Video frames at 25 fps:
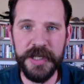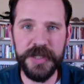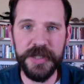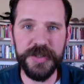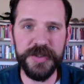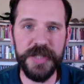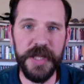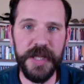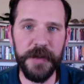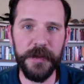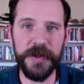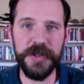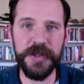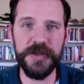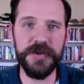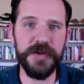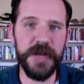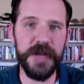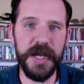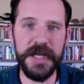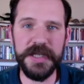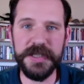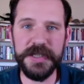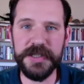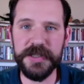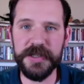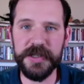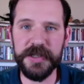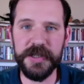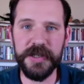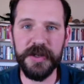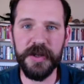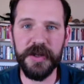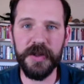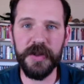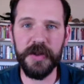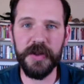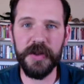So that way you guys can
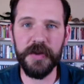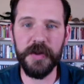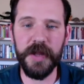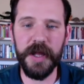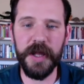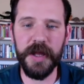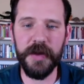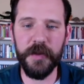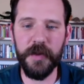all uh,